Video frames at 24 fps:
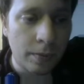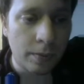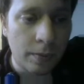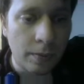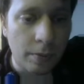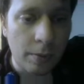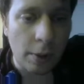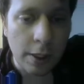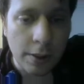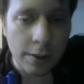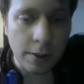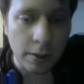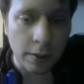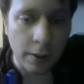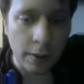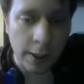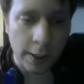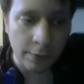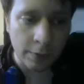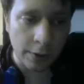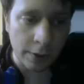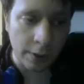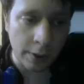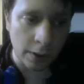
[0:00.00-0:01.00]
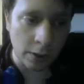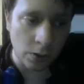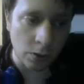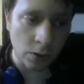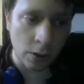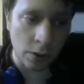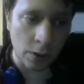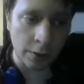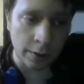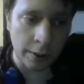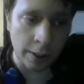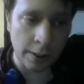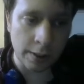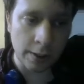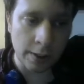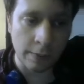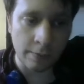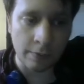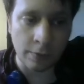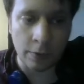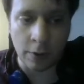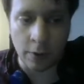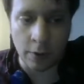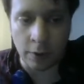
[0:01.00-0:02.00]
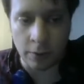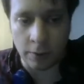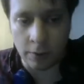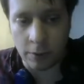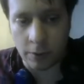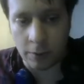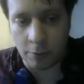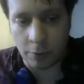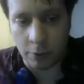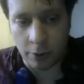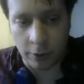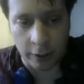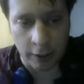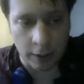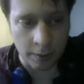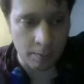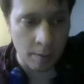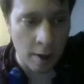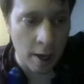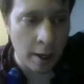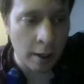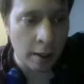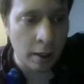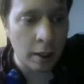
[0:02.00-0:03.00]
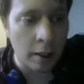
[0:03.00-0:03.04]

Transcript: Basically everything strong except for deploying a mech.